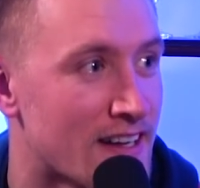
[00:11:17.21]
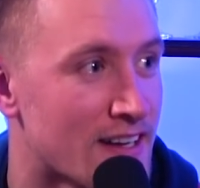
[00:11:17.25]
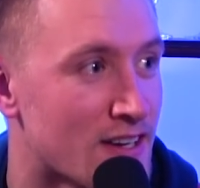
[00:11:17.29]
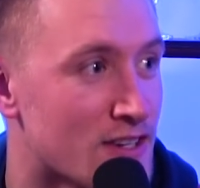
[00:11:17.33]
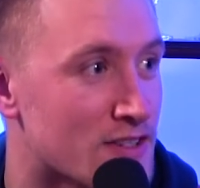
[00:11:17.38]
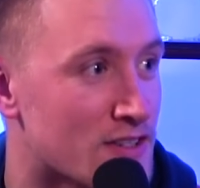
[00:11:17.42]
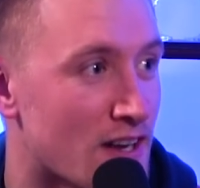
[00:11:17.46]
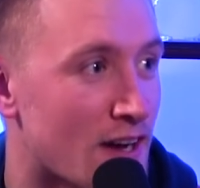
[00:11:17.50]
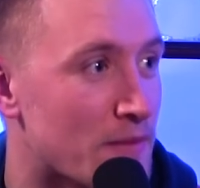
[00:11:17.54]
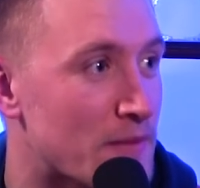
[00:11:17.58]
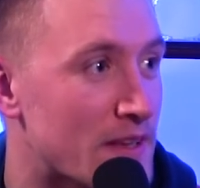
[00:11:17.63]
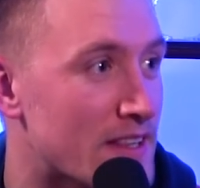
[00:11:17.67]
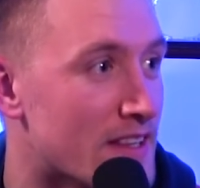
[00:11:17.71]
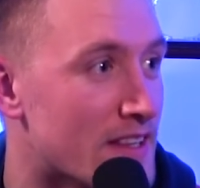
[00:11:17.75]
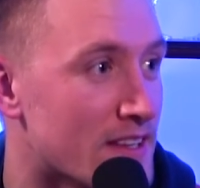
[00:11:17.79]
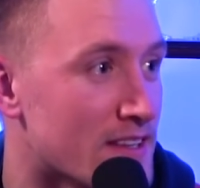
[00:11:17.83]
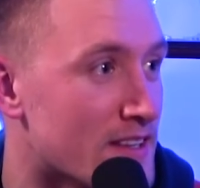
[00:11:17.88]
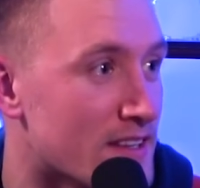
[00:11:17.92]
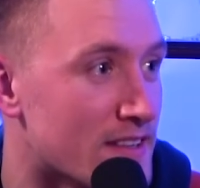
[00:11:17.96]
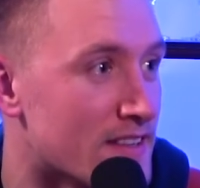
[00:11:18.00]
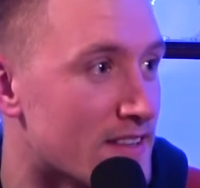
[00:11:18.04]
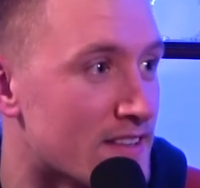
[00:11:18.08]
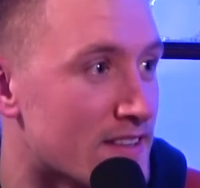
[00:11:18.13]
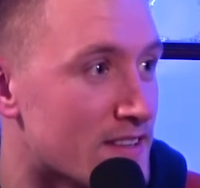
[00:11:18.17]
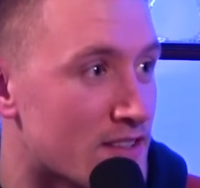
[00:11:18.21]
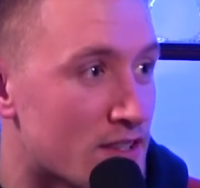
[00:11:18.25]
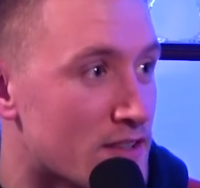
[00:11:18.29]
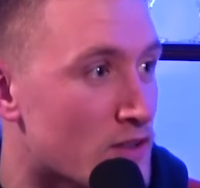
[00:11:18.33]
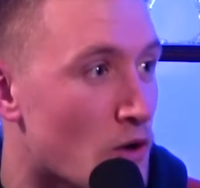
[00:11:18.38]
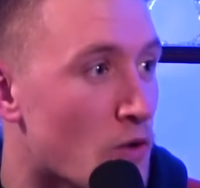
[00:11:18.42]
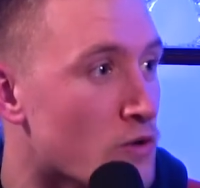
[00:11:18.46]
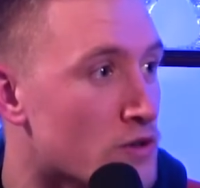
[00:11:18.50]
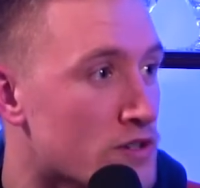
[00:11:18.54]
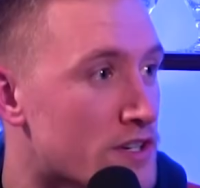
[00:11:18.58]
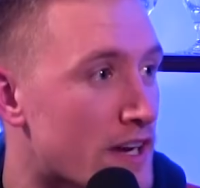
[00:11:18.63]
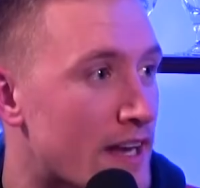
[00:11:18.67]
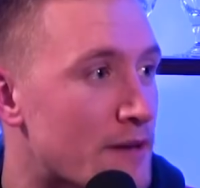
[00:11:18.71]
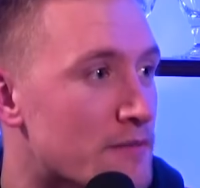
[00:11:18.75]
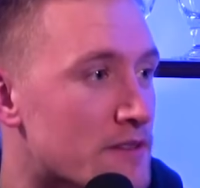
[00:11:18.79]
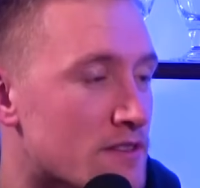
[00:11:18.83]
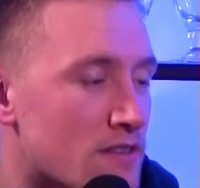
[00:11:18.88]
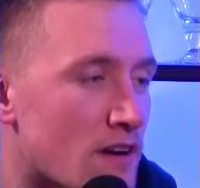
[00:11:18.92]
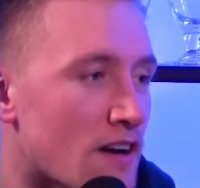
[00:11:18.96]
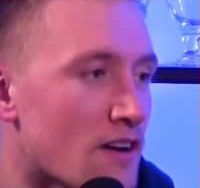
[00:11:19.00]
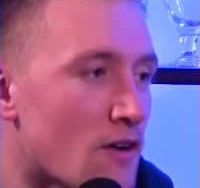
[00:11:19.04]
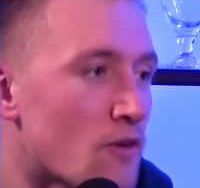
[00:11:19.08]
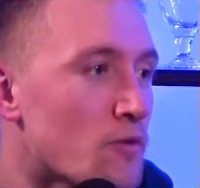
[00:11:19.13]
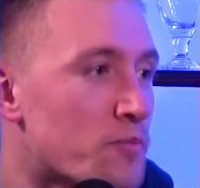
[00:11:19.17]
Because I mean, all shame is
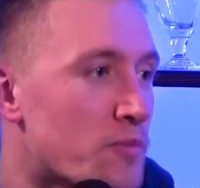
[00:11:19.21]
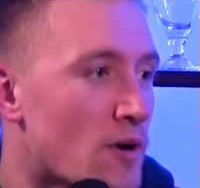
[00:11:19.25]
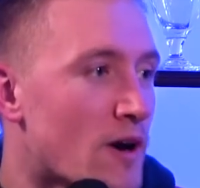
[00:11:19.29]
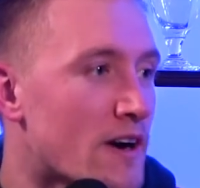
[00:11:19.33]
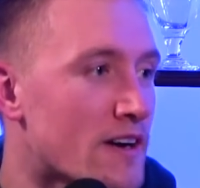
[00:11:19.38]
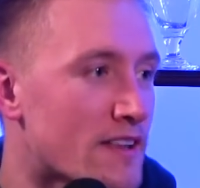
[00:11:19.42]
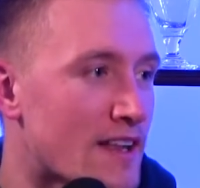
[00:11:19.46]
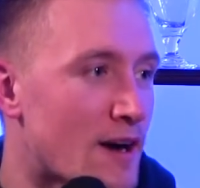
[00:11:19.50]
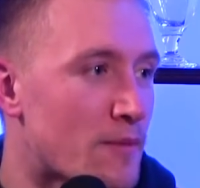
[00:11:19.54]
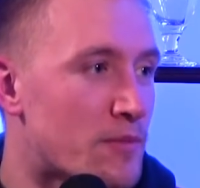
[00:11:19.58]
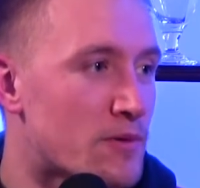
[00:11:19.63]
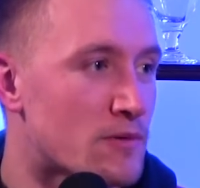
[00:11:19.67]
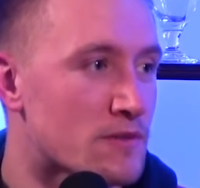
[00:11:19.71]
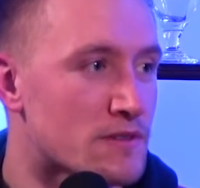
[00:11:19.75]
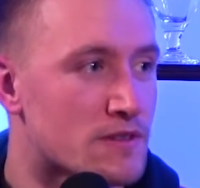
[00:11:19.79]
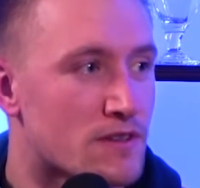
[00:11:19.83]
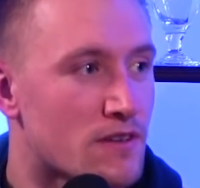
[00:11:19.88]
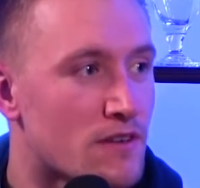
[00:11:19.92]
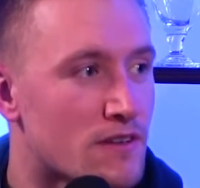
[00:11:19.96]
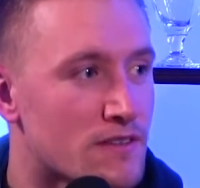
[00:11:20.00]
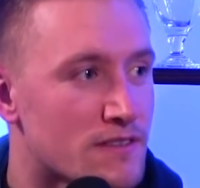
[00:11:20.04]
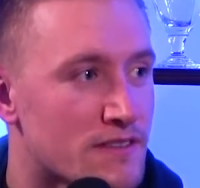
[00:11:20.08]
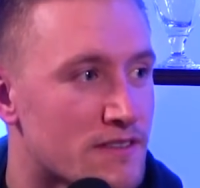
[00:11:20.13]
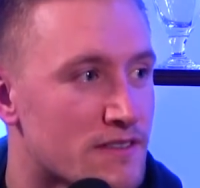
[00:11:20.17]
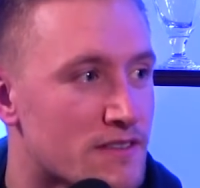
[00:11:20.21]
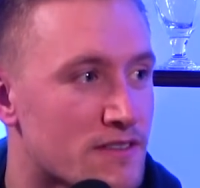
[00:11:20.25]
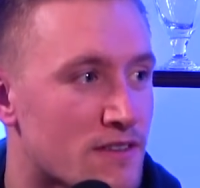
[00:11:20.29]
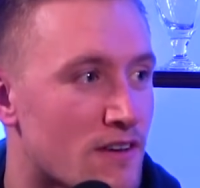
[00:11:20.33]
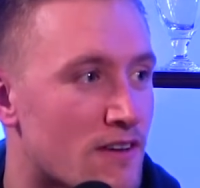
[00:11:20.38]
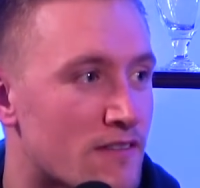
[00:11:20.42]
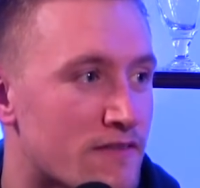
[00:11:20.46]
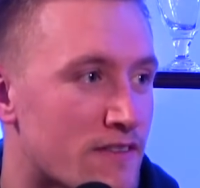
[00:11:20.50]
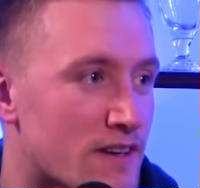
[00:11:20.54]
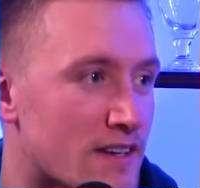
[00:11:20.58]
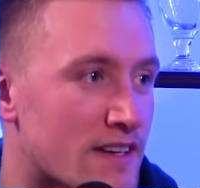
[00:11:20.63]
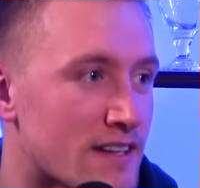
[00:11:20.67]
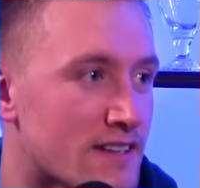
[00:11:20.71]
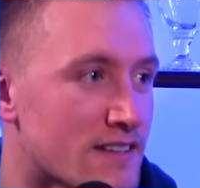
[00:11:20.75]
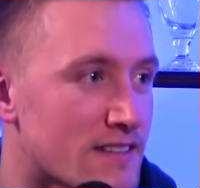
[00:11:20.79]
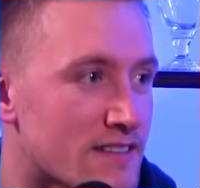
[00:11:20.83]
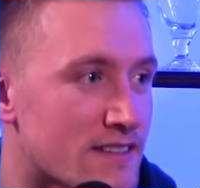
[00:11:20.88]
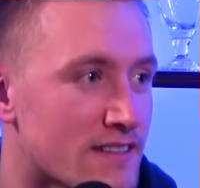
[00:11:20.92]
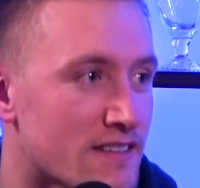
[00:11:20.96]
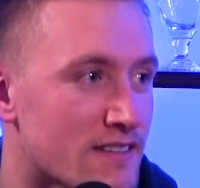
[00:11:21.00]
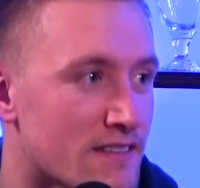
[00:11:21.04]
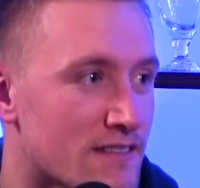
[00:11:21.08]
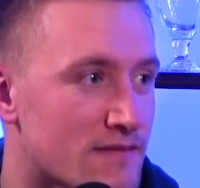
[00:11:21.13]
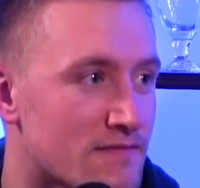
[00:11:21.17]
got, all pride at that point is gone. Yeah. You just got to fucking,
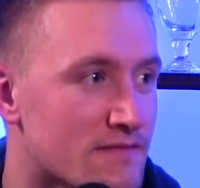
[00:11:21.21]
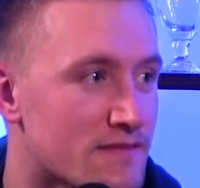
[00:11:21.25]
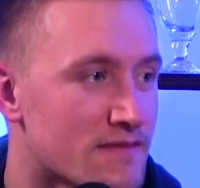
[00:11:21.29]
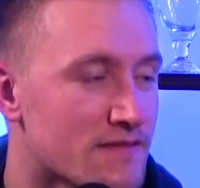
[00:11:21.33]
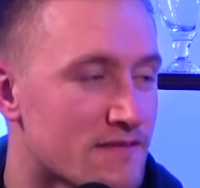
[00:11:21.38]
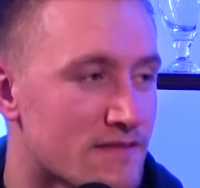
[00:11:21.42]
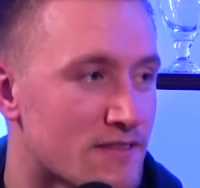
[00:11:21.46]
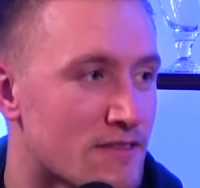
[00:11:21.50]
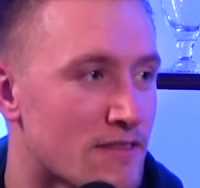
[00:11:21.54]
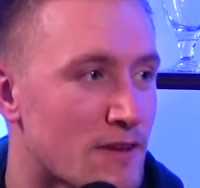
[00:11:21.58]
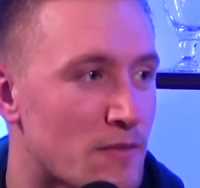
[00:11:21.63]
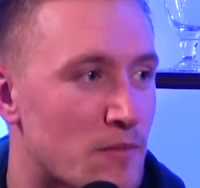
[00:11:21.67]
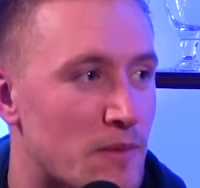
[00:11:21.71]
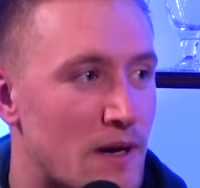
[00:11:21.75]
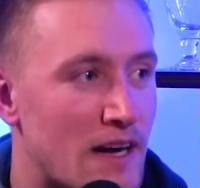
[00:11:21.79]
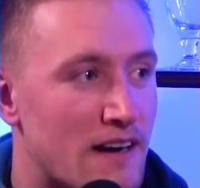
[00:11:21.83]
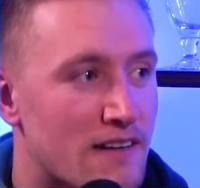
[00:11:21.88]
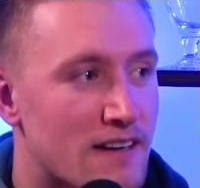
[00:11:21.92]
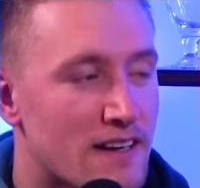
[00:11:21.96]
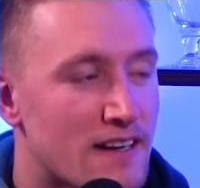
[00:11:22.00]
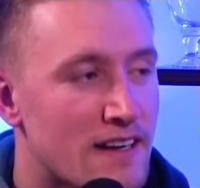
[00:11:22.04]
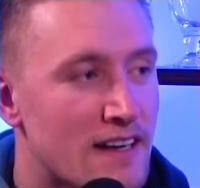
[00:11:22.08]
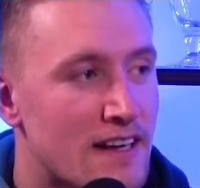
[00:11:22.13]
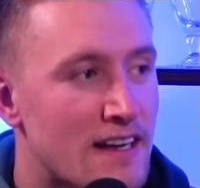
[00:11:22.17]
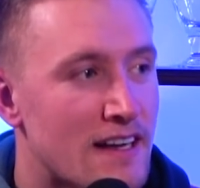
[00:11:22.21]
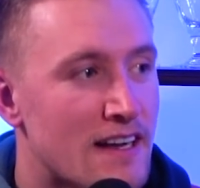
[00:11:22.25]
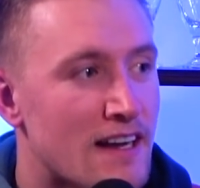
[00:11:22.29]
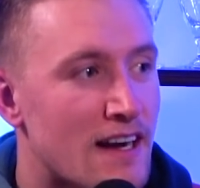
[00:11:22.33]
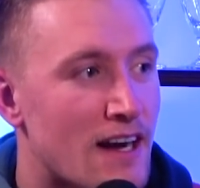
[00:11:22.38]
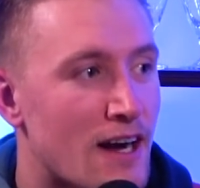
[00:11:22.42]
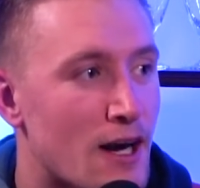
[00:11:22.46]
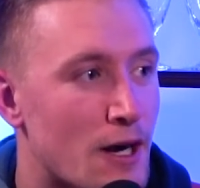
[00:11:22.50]
you got to grin and bear it. Oh no!